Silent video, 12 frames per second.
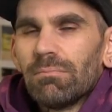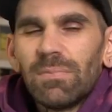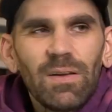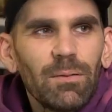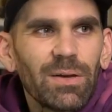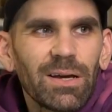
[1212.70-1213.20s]

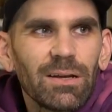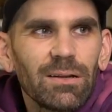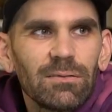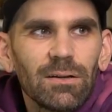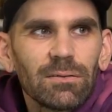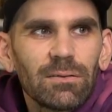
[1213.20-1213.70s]
damn, that kind of
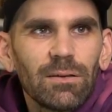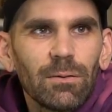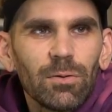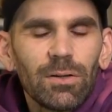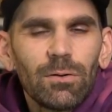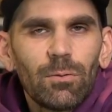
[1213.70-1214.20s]
sucks, because I
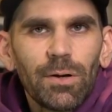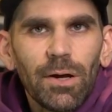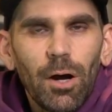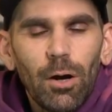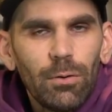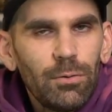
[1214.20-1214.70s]
really don't want
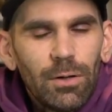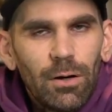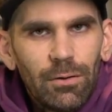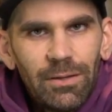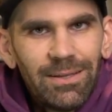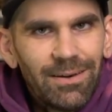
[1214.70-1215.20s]
to own
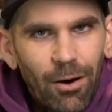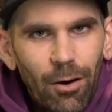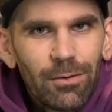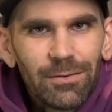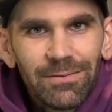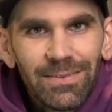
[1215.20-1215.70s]
all
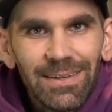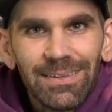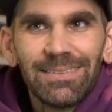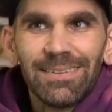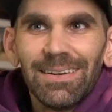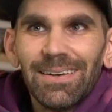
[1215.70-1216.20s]
of
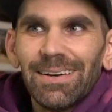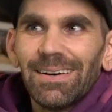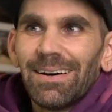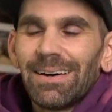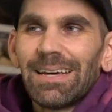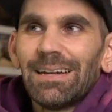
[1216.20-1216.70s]
these.
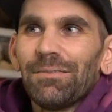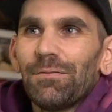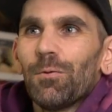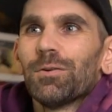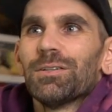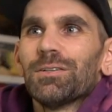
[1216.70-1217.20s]
I can't
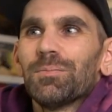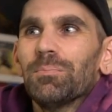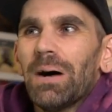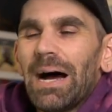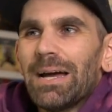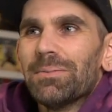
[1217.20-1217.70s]
afford to just
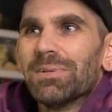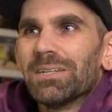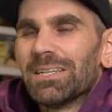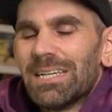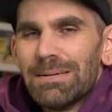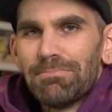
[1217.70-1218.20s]
buy them
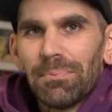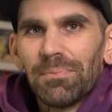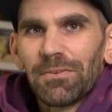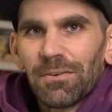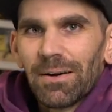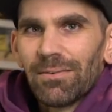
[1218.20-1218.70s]
and keep them
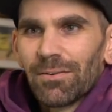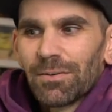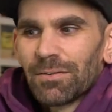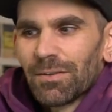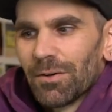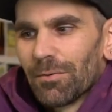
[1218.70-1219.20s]

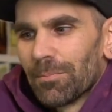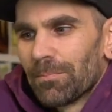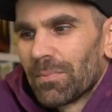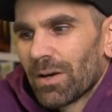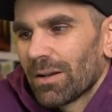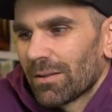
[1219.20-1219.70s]
forever, so
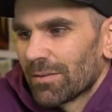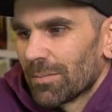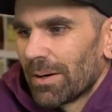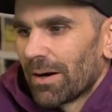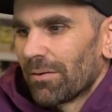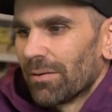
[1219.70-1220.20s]
I gotta
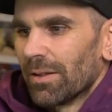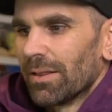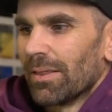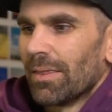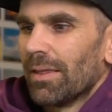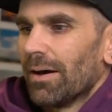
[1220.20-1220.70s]
somehow
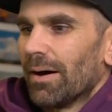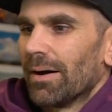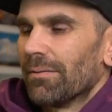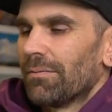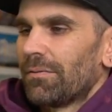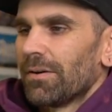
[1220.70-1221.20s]

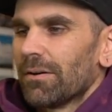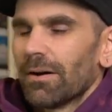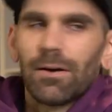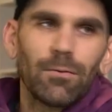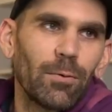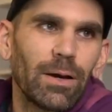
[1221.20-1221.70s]
figure
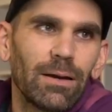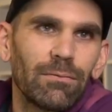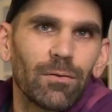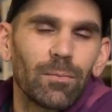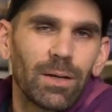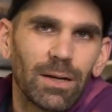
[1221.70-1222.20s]
out a way
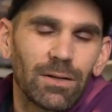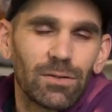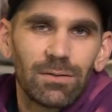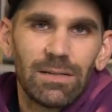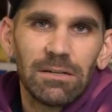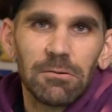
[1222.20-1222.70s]
for me to
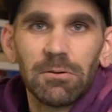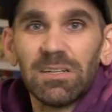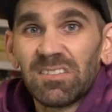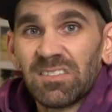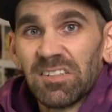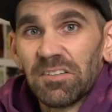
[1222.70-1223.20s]
get
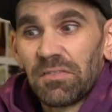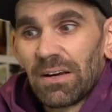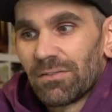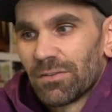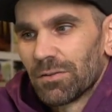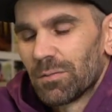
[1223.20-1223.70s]
rid of stuff
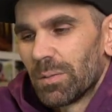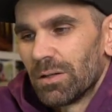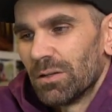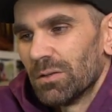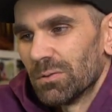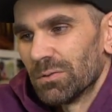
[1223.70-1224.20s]
after it's
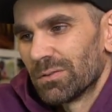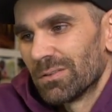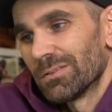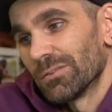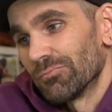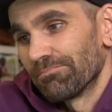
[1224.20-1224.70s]
been used,
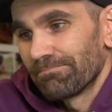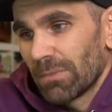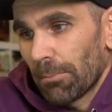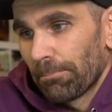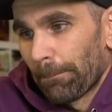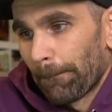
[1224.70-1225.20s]
so yeah.